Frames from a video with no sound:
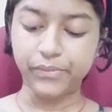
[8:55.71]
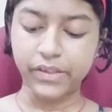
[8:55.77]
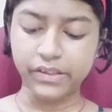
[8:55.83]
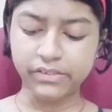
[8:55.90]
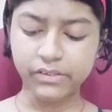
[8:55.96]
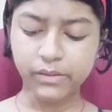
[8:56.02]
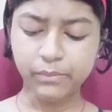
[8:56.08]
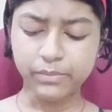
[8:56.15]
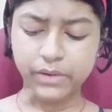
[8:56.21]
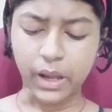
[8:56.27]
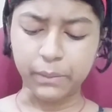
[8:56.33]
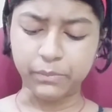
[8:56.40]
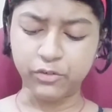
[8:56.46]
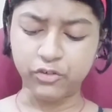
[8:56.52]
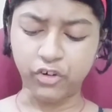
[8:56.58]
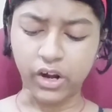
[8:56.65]

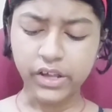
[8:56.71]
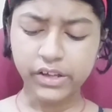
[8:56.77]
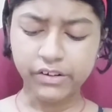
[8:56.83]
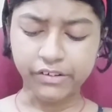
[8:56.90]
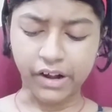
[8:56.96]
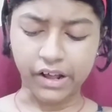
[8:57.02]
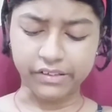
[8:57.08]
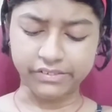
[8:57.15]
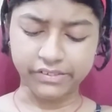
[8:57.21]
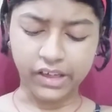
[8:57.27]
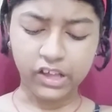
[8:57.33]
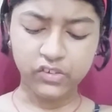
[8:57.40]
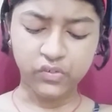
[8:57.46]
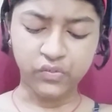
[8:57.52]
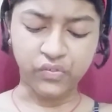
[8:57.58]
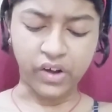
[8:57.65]
Sometimes dry grass
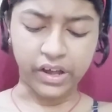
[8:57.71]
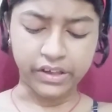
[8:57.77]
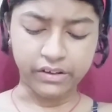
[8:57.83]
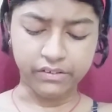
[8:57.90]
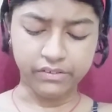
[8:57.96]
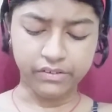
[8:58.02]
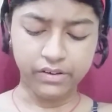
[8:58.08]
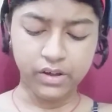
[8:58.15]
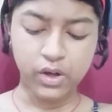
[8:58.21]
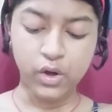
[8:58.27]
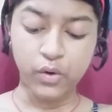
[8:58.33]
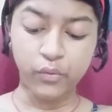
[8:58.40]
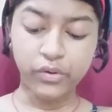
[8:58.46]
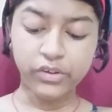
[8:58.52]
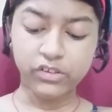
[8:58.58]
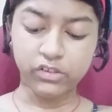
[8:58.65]
catch fire
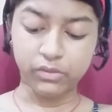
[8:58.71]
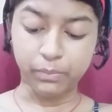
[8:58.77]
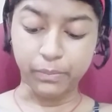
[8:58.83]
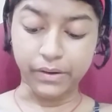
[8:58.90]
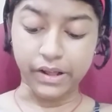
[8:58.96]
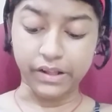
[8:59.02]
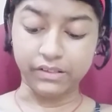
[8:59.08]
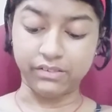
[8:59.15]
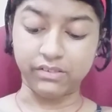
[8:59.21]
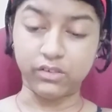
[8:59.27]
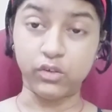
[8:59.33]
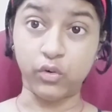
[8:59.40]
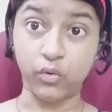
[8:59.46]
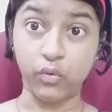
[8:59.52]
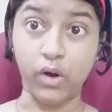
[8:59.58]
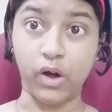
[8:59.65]
which spreads
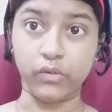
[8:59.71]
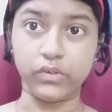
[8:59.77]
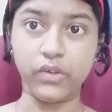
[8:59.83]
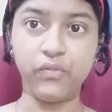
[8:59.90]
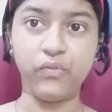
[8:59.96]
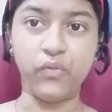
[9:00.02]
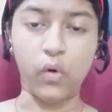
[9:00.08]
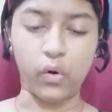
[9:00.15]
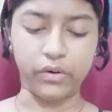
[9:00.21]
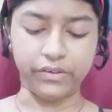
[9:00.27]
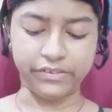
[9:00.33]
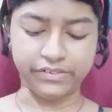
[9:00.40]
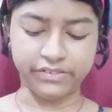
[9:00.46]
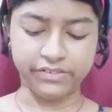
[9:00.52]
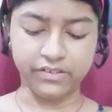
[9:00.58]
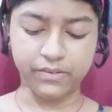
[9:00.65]
throughout the
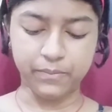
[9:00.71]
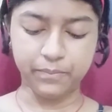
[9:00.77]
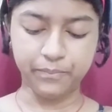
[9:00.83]
forest.